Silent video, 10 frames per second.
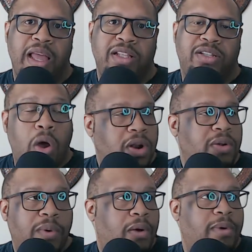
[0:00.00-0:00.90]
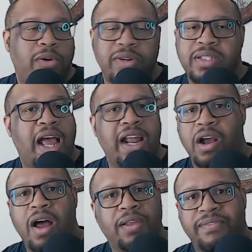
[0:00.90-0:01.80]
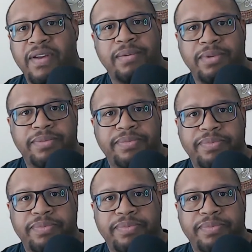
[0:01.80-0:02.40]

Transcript: Tony Romo is not a Hall of Famer.